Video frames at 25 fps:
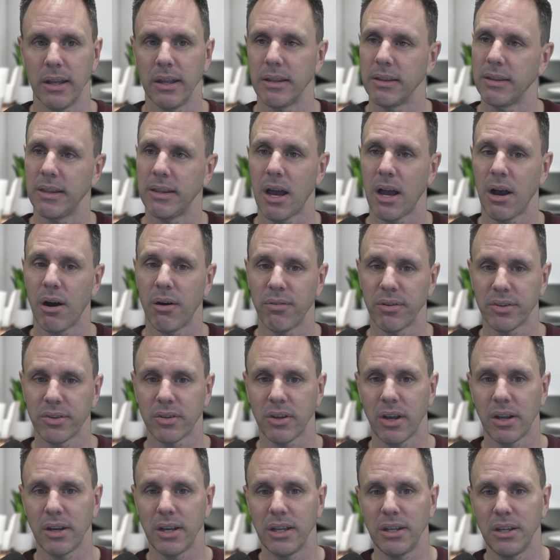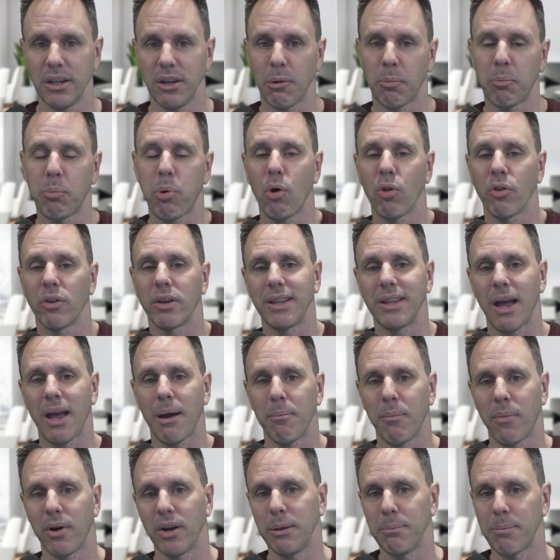Now all of a sudden they're pulling that
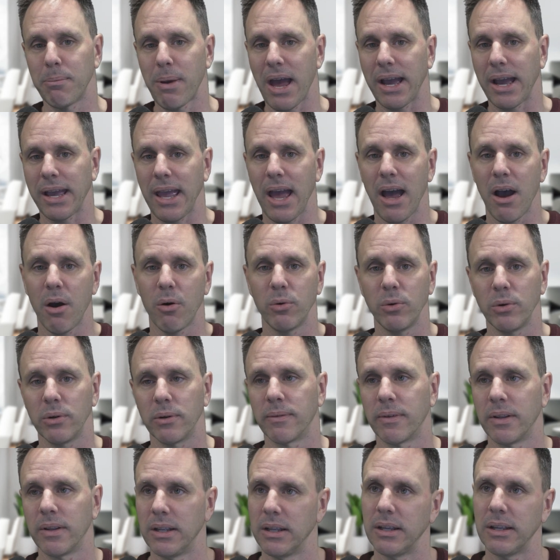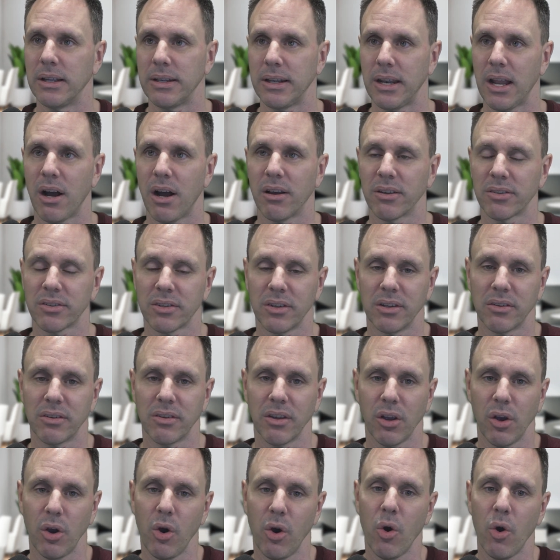money back out. Now all of a sudden it's
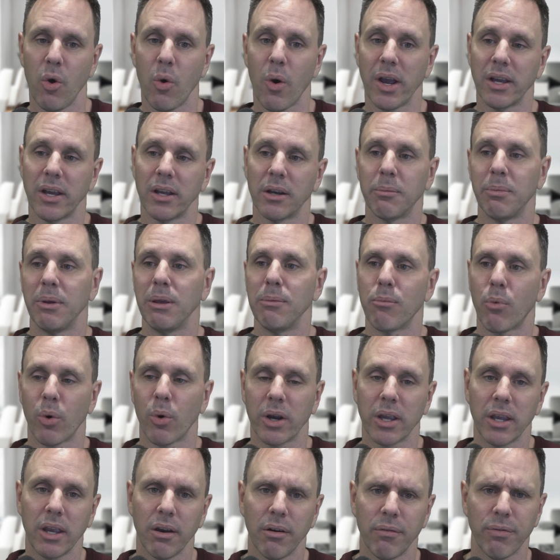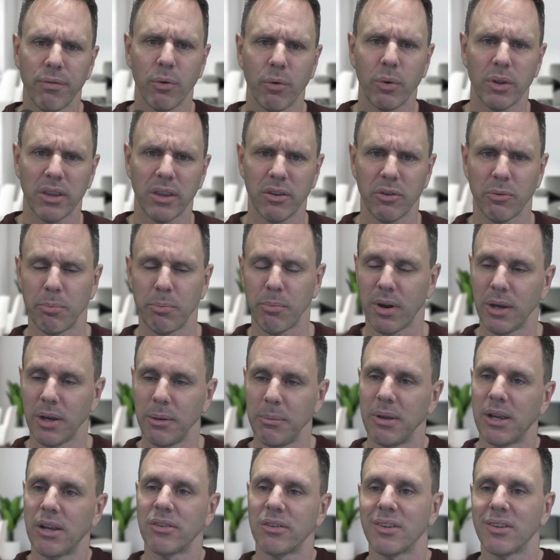like, oh, I got to be more careful with this money
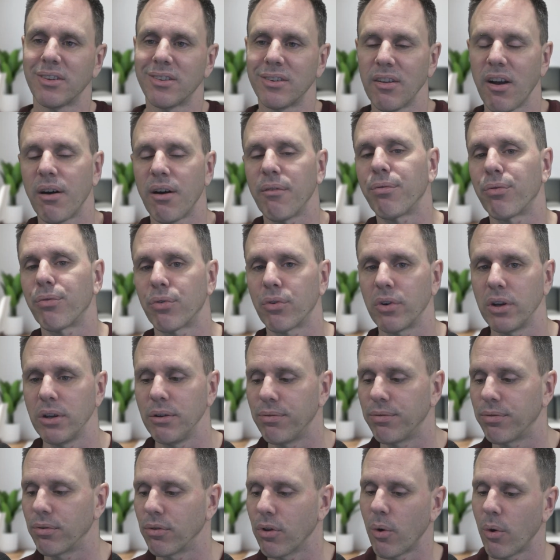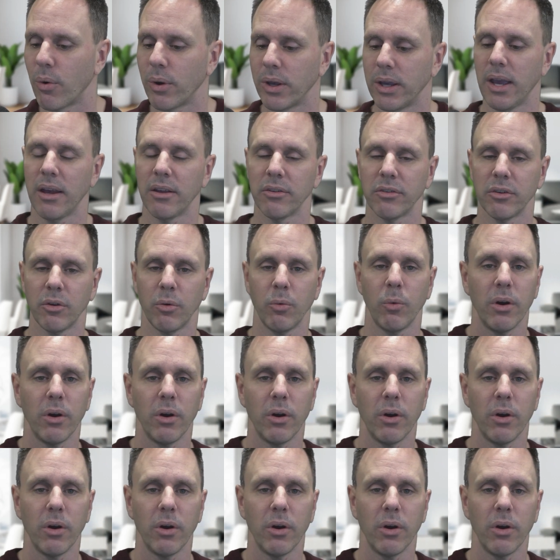because it's not free flowing as it.